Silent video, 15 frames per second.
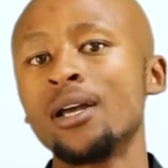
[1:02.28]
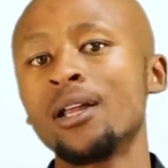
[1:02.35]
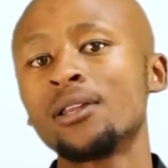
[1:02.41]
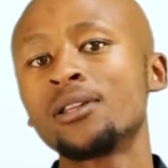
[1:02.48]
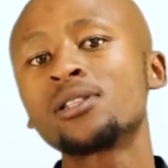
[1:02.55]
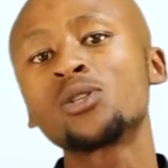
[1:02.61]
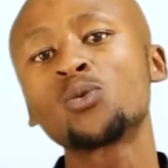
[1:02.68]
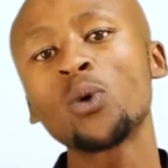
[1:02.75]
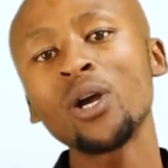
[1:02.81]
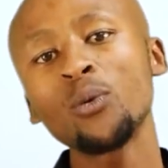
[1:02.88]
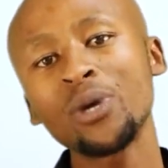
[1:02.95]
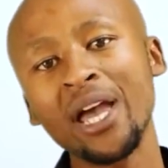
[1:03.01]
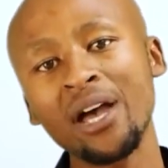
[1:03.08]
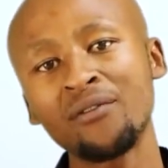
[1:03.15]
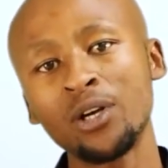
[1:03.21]
This is where
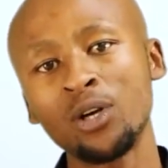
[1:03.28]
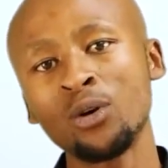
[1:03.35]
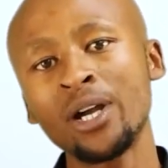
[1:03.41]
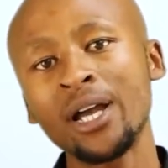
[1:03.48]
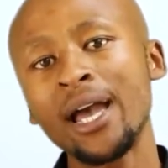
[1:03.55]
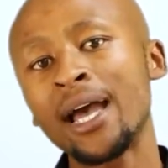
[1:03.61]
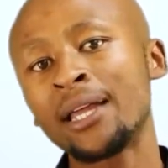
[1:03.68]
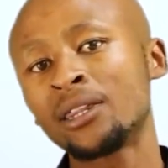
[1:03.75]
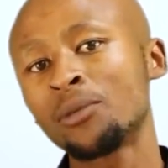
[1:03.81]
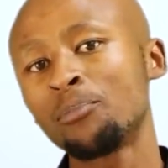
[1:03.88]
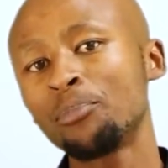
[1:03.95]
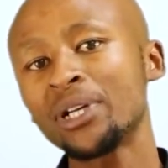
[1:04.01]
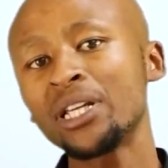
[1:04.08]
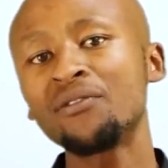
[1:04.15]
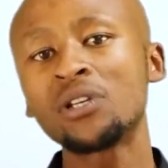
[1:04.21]
we have a look at the
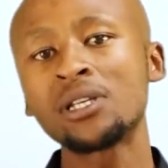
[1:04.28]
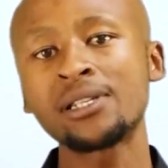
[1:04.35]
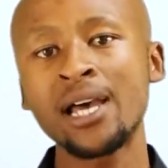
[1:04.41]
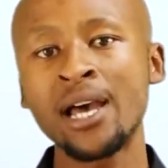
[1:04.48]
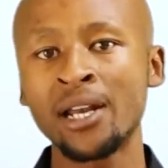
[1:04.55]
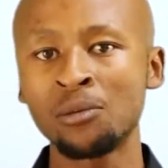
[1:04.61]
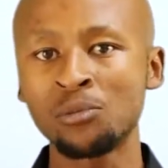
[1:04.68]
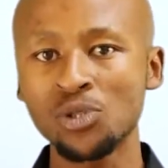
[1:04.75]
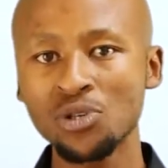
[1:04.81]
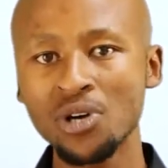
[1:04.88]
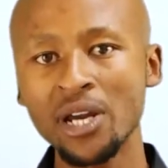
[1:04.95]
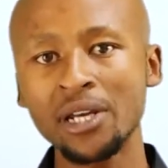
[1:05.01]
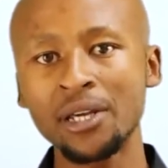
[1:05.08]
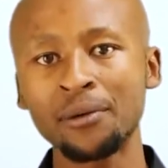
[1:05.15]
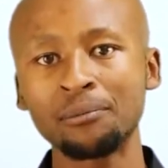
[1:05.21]
previous annum's
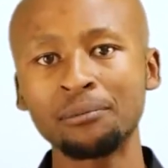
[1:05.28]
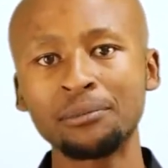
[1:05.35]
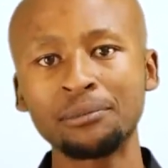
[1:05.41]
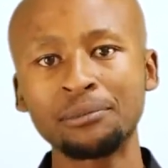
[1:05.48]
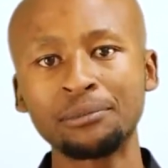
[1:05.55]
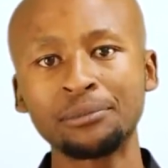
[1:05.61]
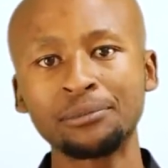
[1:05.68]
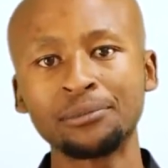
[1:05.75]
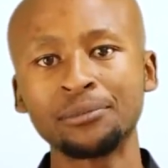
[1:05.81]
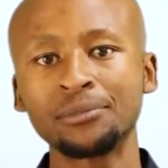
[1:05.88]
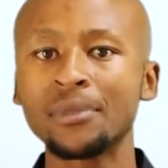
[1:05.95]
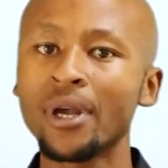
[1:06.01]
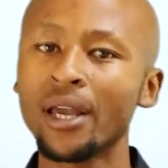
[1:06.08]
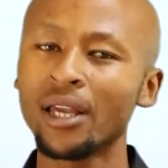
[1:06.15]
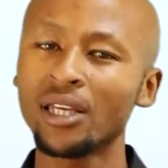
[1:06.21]
training.
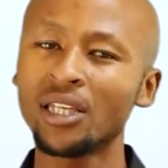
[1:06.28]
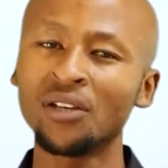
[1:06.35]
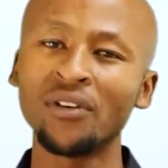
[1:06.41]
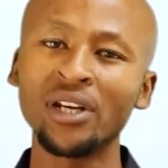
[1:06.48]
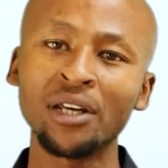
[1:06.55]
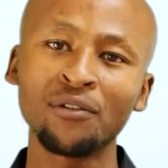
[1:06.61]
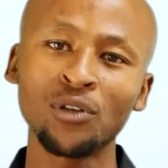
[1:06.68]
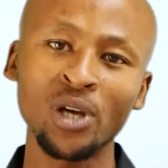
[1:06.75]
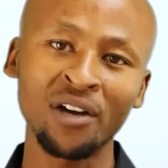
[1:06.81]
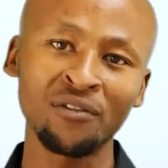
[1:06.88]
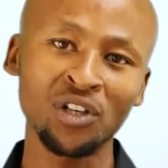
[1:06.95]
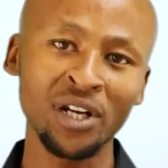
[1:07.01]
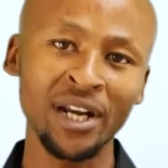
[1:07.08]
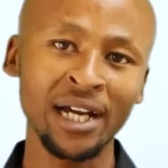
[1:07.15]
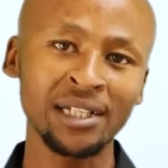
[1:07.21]
Even if you have
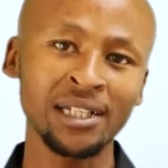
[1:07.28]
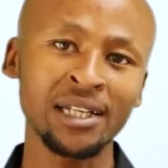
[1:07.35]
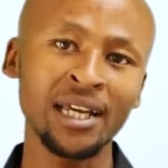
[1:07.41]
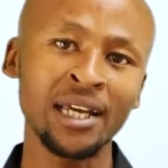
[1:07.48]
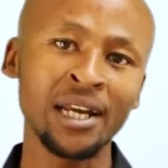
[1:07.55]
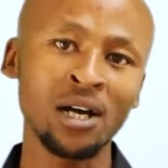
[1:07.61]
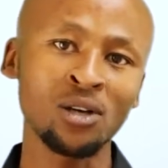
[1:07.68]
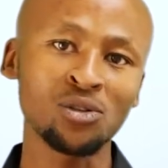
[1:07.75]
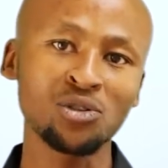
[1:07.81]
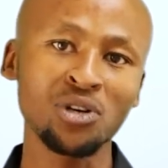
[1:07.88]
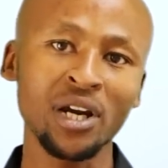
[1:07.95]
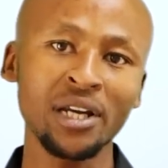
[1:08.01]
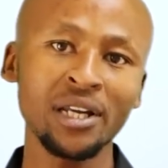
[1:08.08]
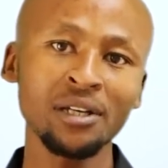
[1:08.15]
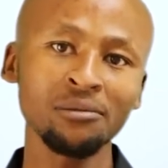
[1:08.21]
conducted in-house
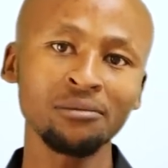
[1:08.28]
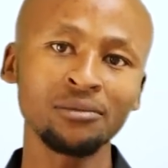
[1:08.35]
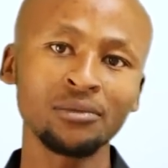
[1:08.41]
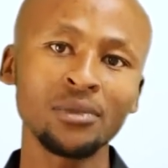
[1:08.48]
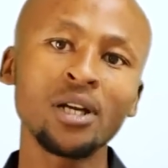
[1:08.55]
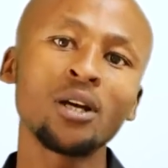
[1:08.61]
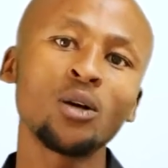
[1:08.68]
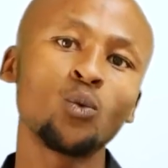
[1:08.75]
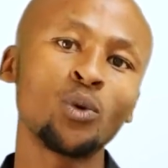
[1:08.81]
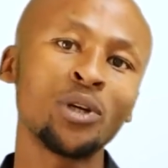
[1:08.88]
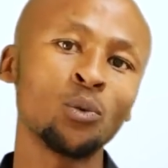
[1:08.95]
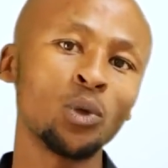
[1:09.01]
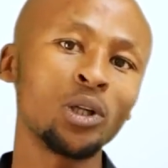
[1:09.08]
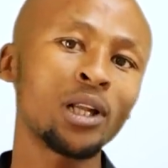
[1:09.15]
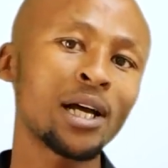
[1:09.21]
training, we
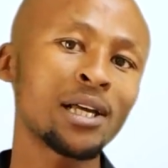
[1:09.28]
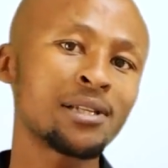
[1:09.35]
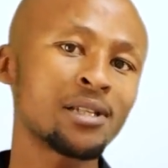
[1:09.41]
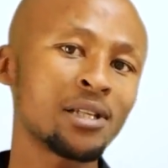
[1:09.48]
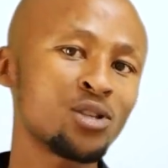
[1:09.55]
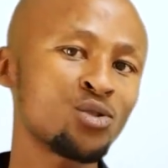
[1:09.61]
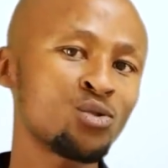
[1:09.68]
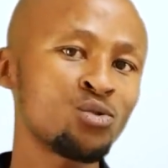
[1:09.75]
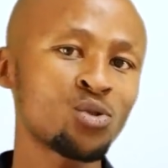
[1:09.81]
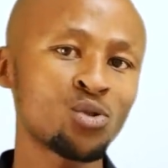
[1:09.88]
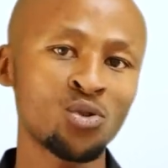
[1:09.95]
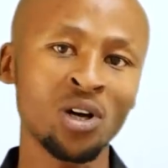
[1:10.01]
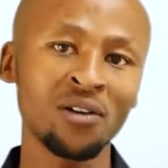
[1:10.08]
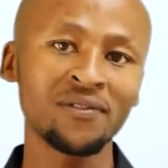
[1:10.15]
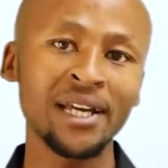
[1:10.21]
will assist you to
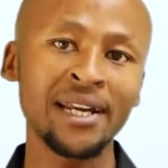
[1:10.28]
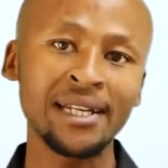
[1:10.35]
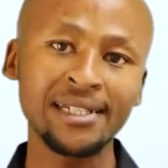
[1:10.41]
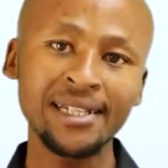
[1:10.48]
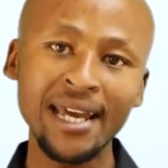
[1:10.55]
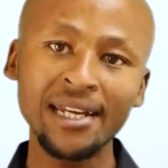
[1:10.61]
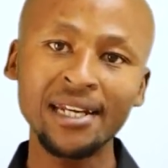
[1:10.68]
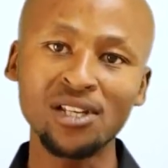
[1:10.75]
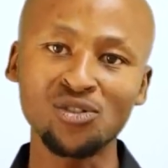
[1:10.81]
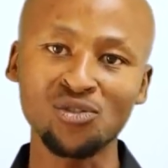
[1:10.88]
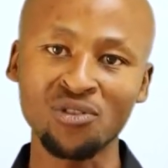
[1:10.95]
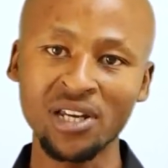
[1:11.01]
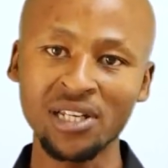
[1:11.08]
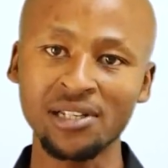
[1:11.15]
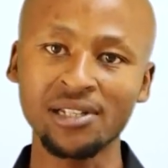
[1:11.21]
draft an attendance
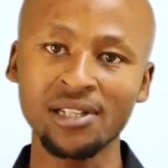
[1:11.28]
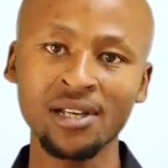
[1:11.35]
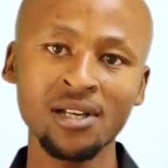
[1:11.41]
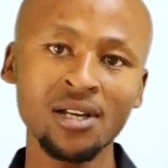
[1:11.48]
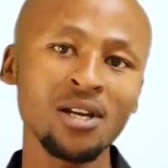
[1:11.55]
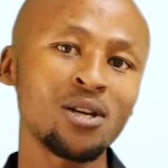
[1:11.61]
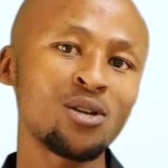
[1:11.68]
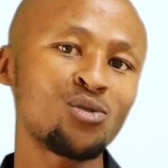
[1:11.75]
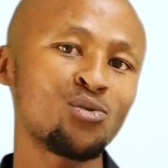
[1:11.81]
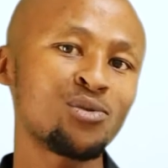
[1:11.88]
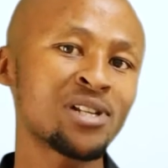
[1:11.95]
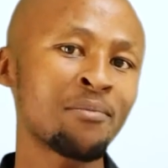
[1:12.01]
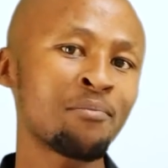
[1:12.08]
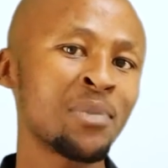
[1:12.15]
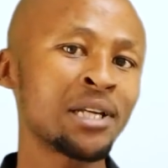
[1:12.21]
register to
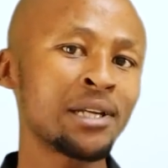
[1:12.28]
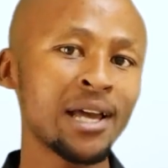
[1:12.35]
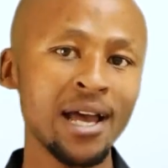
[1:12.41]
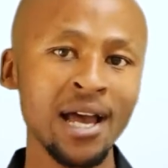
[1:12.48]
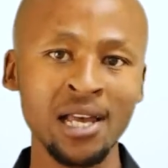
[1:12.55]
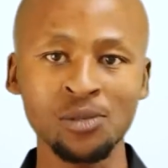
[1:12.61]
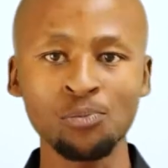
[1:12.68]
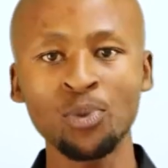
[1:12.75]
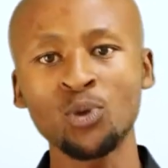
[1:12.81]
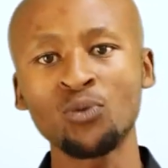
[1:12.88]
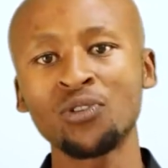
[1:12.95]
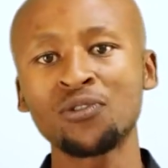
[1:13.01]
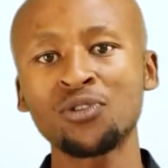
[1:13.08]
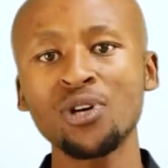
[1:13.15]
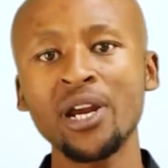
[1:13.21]
submit as proof
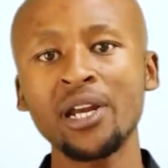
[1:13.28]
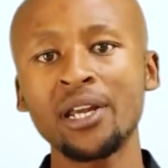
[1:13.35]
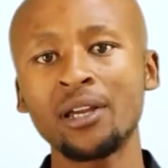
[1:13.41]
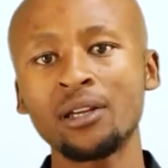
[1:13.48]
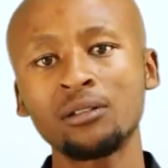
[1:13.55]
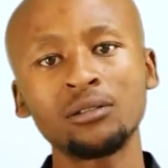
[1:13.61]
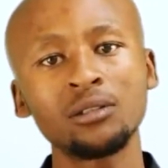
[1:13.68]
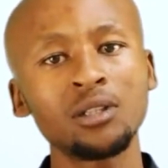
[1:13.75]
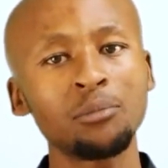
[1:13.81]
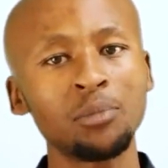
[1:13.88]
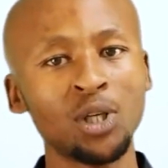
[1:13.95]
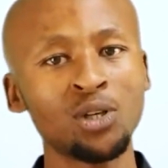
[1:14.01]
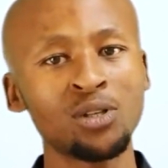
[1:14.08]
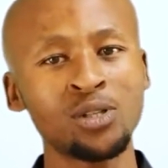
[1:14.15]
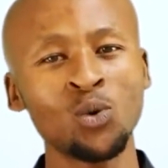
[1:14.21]
of training,
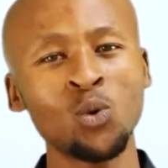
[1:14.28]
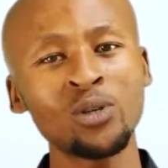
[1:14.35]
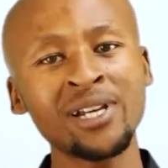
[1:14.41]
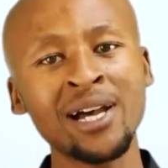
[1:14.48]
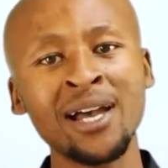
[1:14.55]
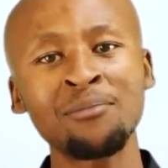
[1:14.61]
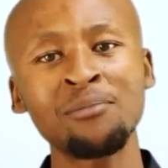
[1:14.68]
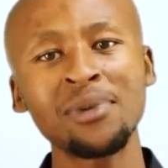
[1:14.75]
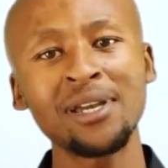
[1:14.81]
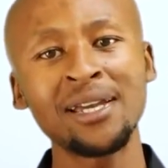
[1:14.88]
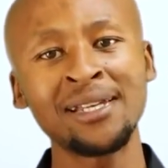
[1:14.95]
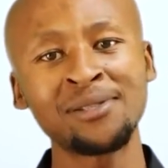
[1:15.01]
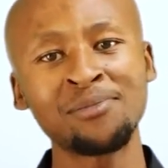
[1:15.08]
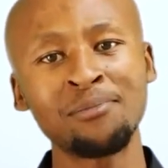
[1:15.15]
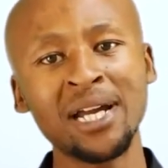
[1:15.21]
because your time
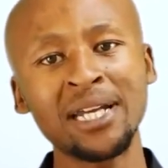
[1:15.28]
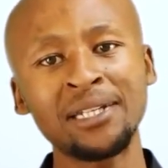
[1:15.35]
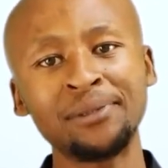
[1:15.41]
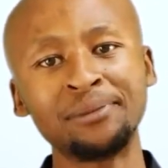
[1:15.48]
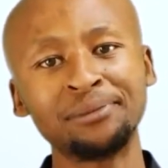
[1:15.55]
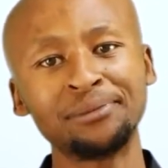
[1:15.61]
is money.